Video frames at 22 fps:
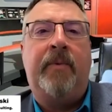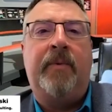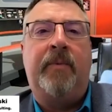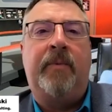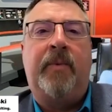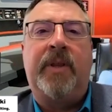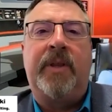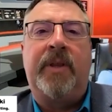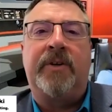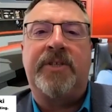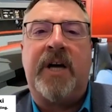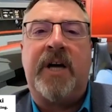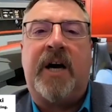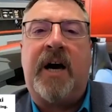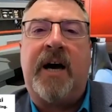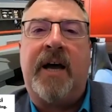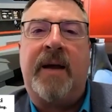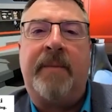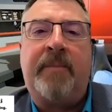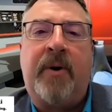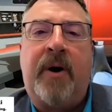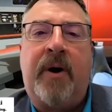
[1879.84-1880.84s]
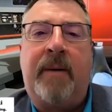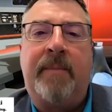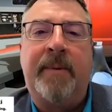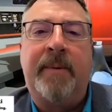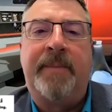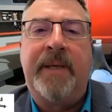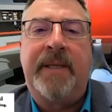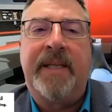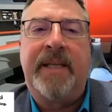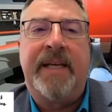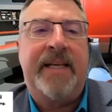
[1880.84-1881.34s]
where there's a high
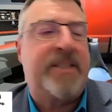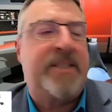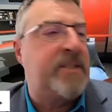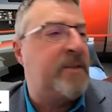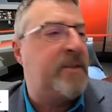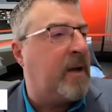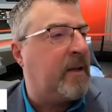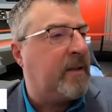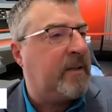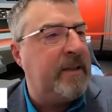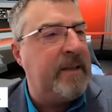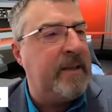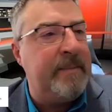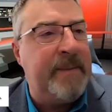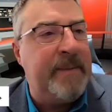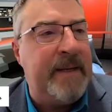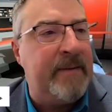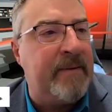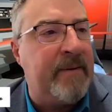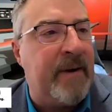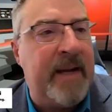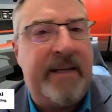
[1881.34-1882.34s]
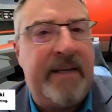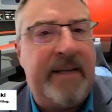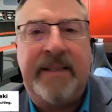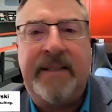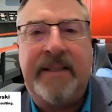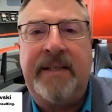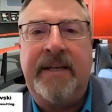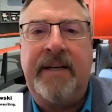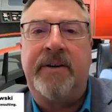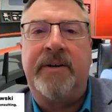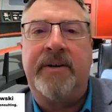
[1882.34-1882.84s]
probability. It's not going to be right to the
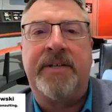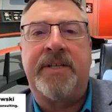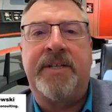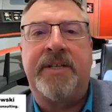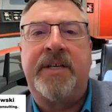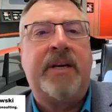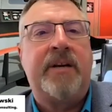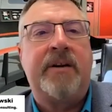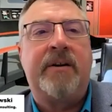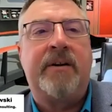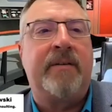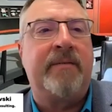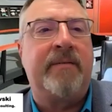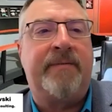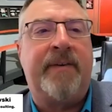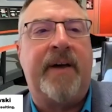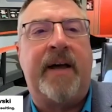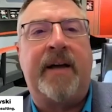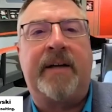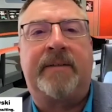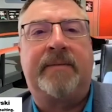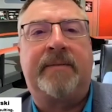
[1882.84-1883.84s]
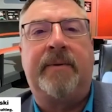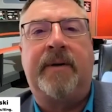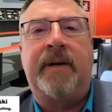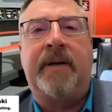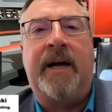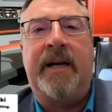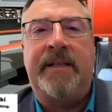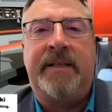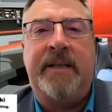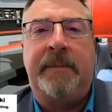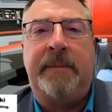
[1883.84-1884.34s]
nearest year. In fact, what
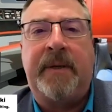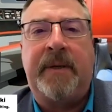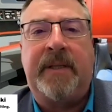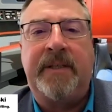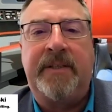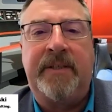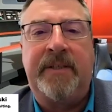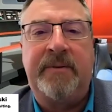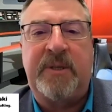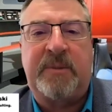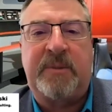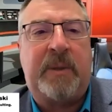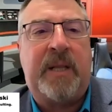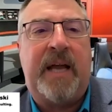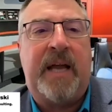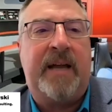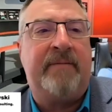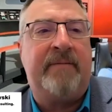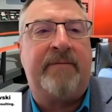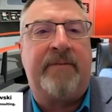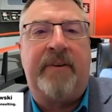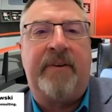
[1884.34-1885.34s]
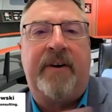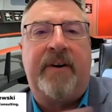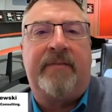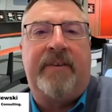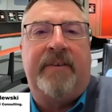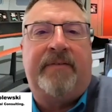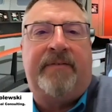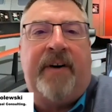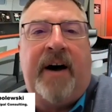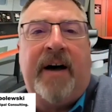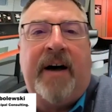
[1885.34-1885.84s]
I typically do is plan for every
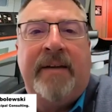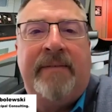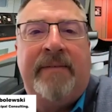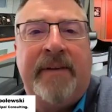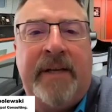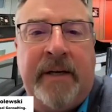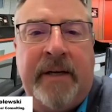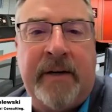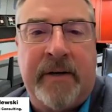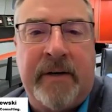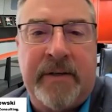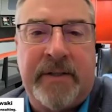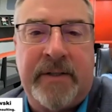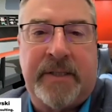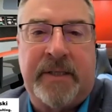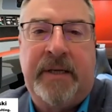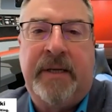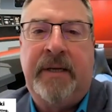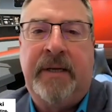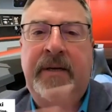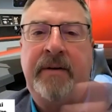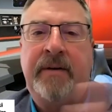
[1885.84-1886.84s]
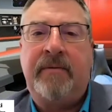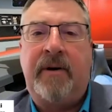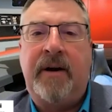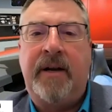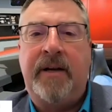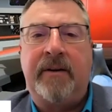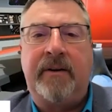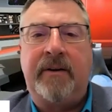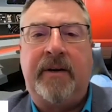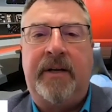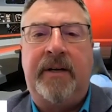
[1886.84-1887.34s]
five years, right?
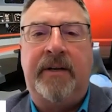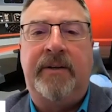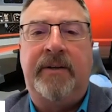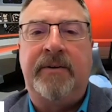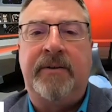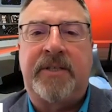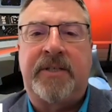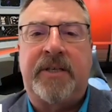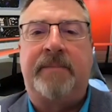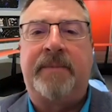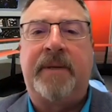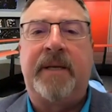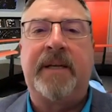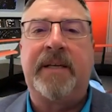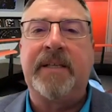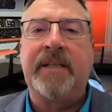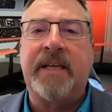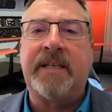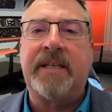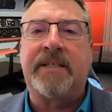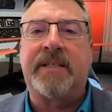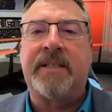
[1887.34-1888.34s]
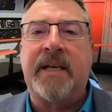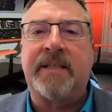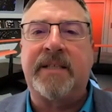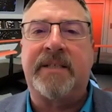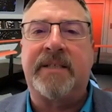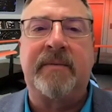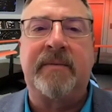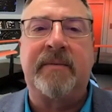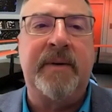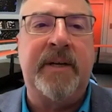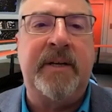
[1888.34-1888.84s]
You're going to do something because that's that's
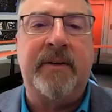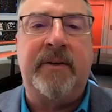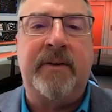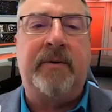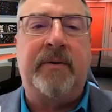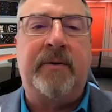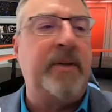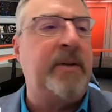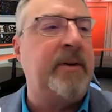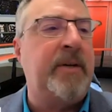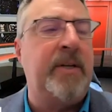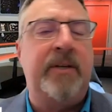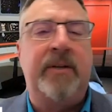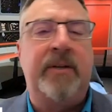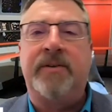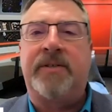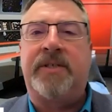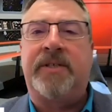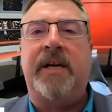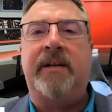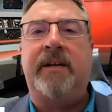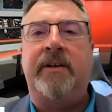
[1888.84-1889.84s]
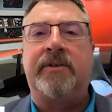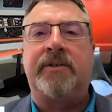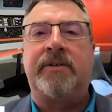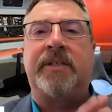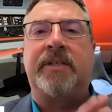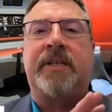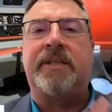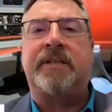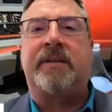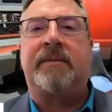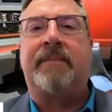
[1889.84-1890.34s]
a window. You can use ten years. It
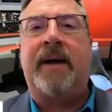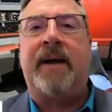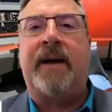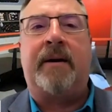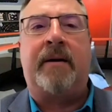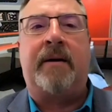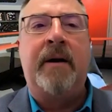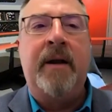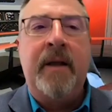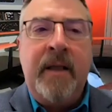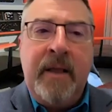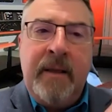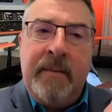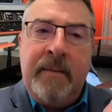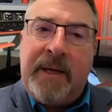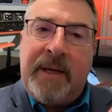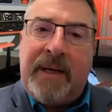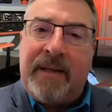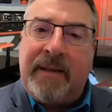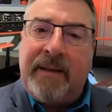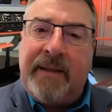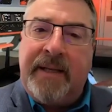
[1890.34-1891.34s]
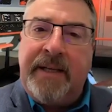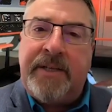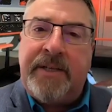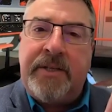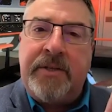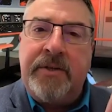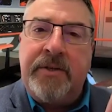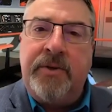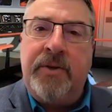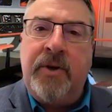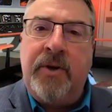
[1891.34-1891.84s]
doesn't matter, but at least
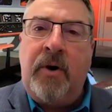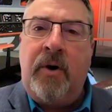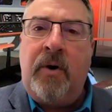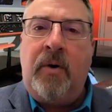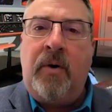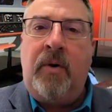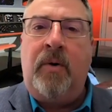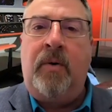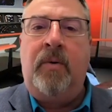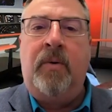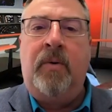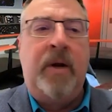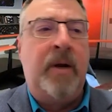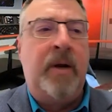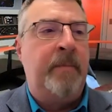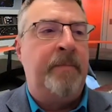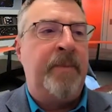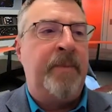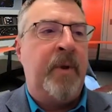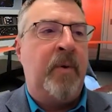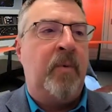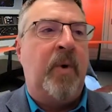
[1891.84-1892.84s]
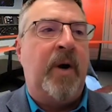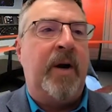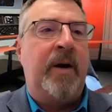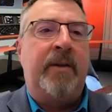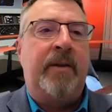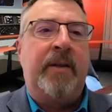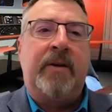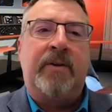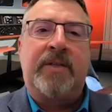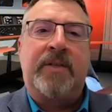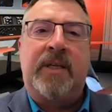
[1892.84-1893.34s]
know where
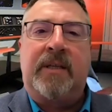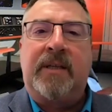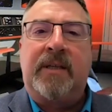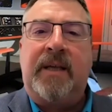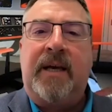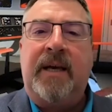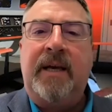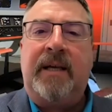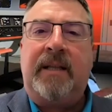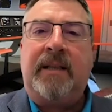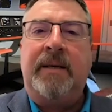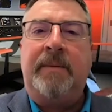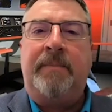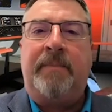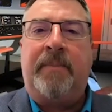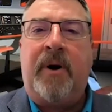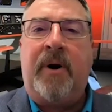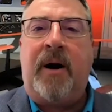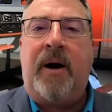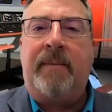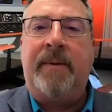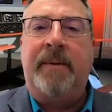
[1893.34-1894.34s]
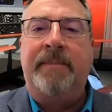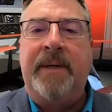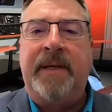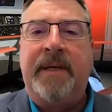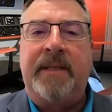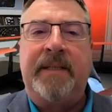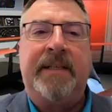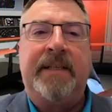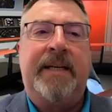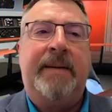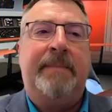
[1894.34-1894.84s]
there's a likely
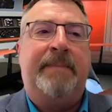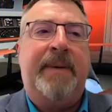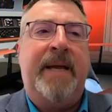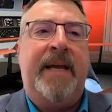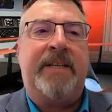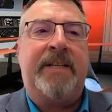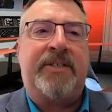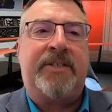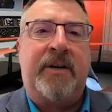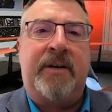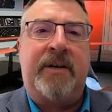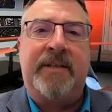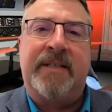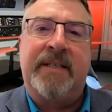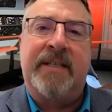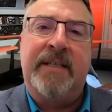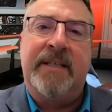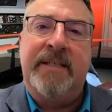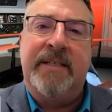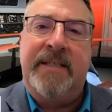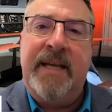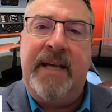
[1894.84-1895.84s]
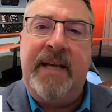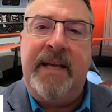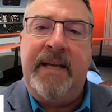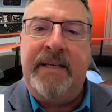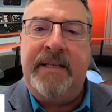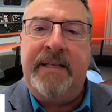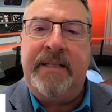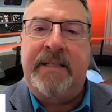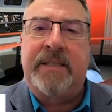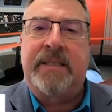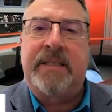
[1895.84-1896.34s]
probability based on
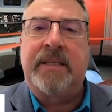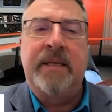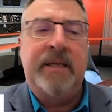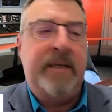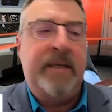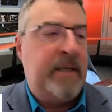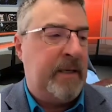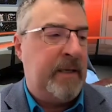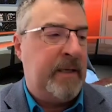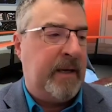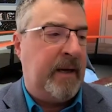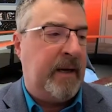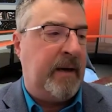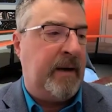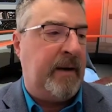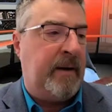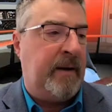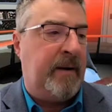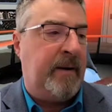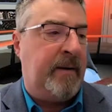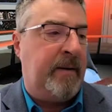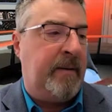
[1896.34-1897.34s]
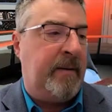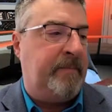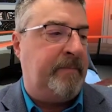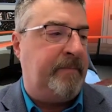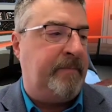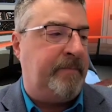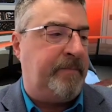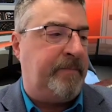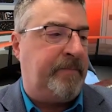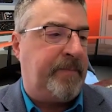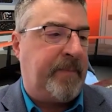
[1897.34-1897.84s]
today's,
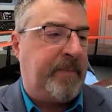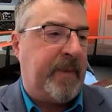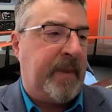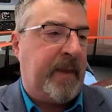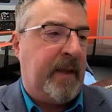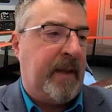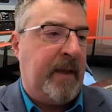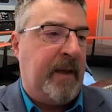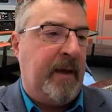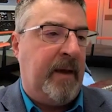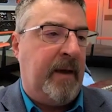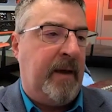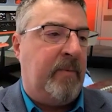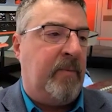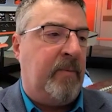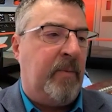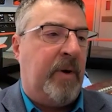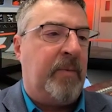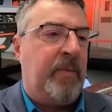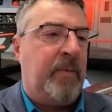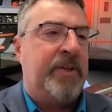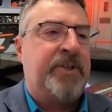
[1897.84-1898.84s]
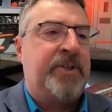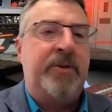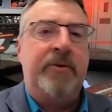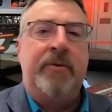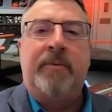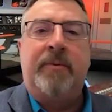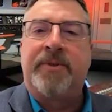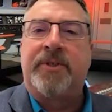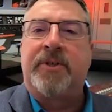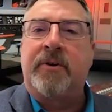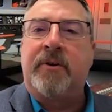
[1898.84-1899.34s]
um, uh, what, what you
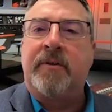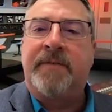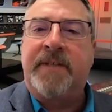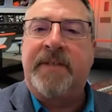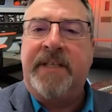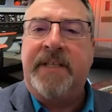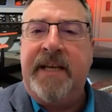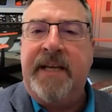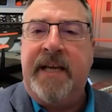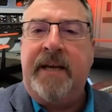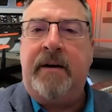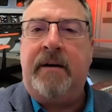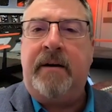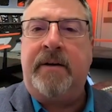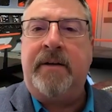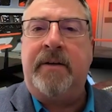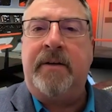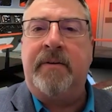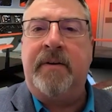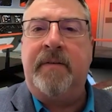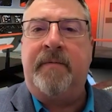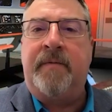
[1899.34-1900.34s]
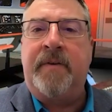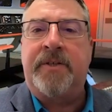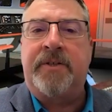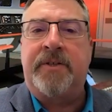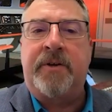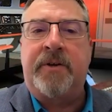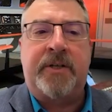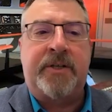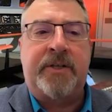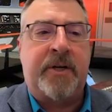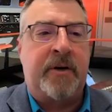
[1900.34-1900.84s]
observe today on your
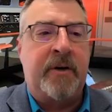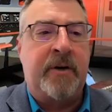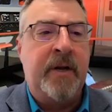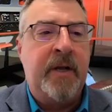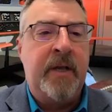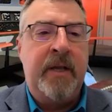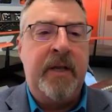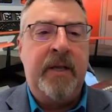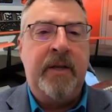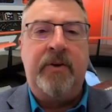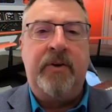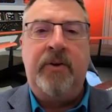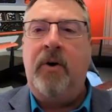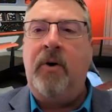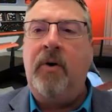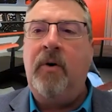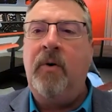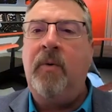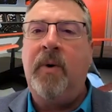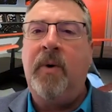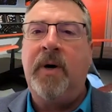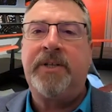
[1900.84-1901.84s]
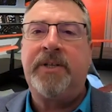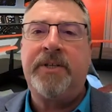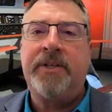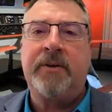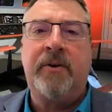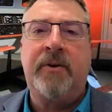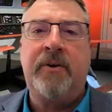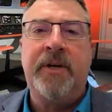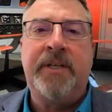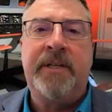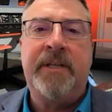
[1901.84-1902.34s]
infrastructure, know what you're
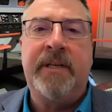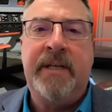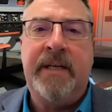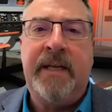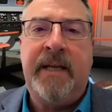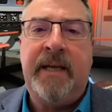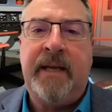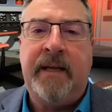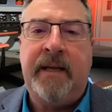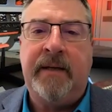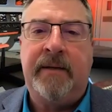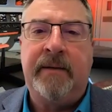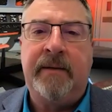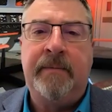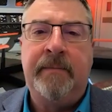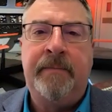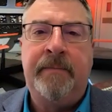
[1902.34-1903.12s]
going to need,